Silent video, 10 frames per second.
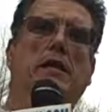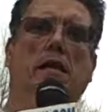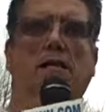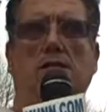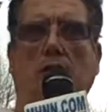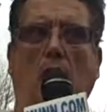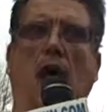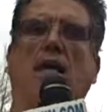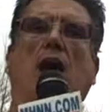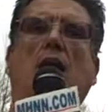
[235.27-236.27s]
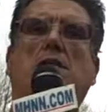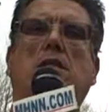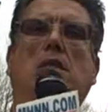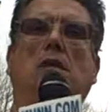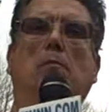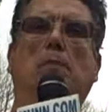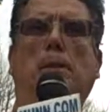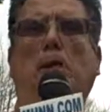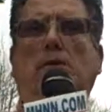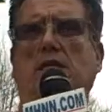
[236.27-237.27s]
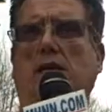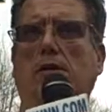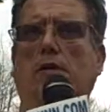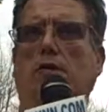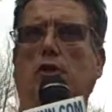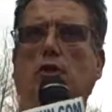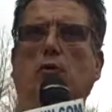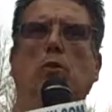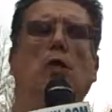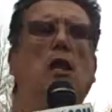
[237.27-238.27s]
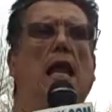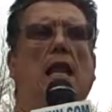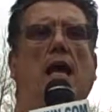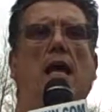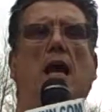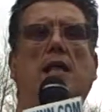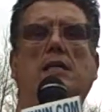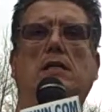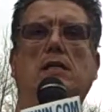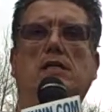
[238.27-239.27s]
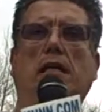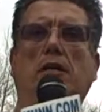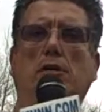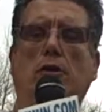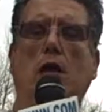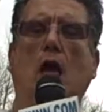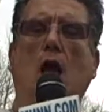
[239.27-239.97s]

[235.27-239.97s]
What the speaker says: Yes, I got both Senator Schumer and I got Senator